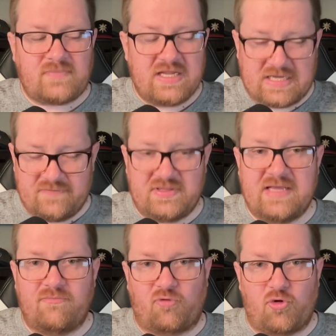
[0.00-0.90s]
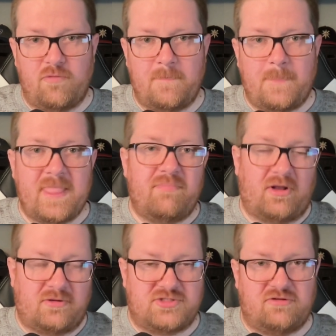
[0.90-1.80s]
giving them room, but
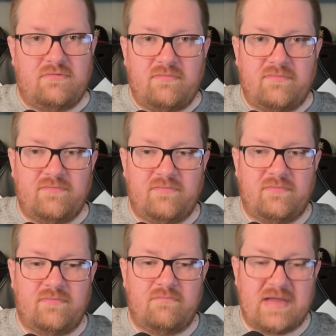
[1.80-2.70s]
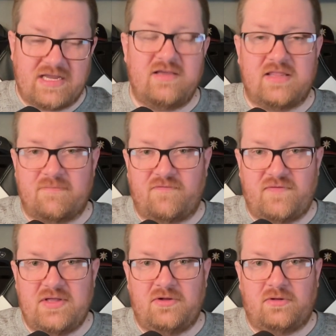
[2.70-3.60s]
also making them
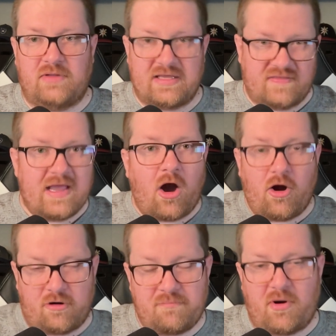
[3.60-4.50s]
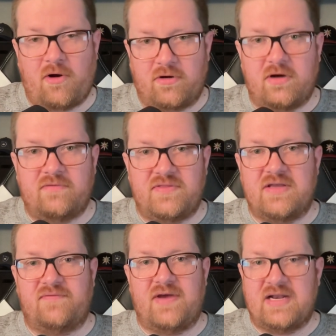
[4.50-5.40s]
feel like they are part of the
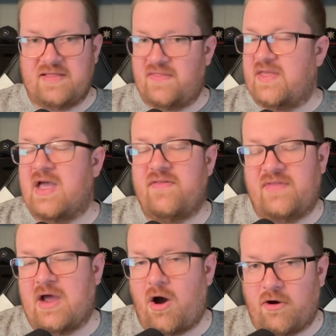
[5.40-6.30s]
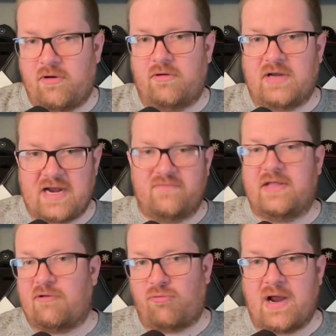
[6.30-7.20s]
event, and then they are kind of
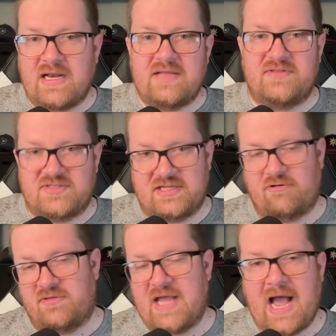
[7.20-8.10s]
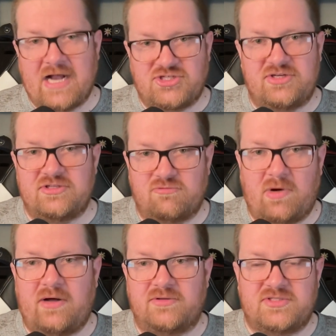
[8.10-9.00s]
like right in the center of the action as
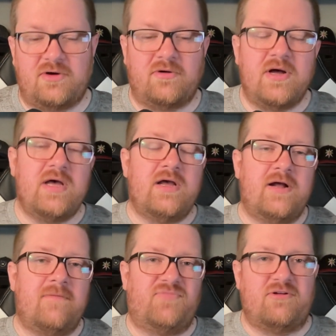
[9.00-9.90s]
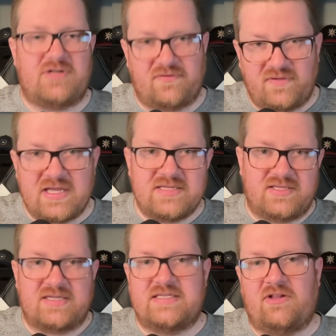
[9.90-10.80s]
well. So there definitely is
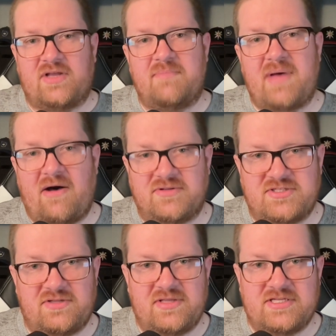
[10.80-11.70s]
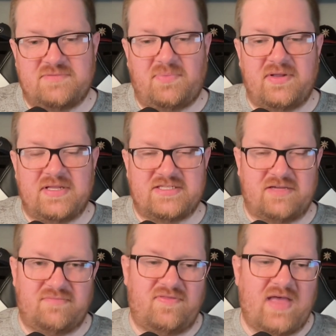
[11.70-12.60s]
like a delicate balance to this, but it's
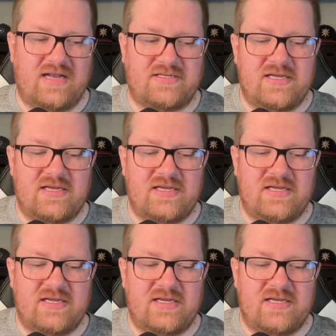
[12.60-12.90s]
something that